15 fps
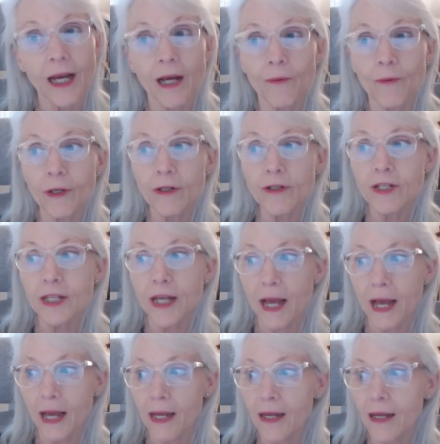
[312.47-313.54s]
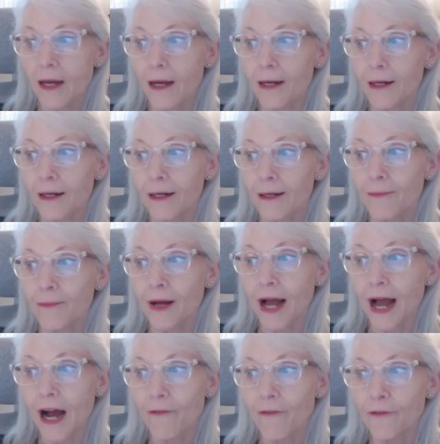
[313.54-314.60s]
I will say,
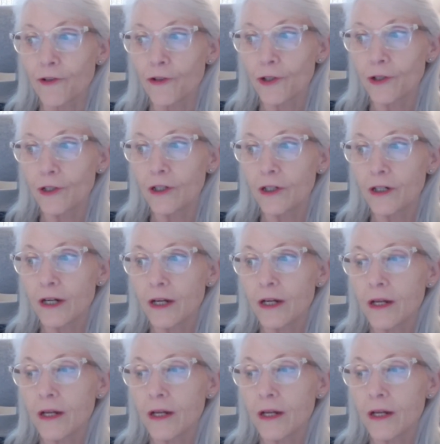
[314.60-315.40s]
after